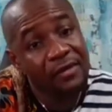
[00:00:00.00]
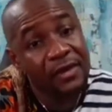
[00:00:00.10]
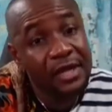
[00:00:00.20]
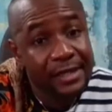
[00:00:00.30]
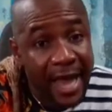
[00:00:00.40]

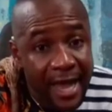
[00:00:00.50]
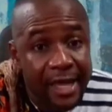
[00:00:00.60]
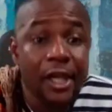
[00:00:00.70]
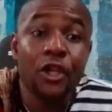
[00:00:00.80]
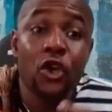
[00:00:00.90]
when it
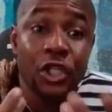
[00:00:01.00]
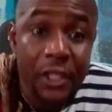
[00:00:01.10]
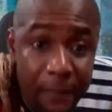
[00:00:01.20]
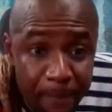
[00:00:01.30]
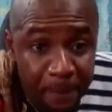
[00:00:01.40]
tie
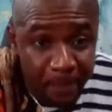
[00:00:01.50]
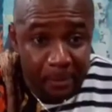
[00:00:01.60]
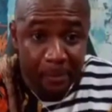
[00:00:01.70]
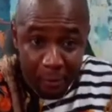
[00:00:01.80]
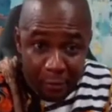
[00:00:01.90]
Elioji.
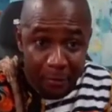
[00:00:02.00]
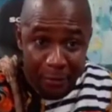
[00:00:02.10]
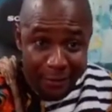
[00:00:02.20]
Obi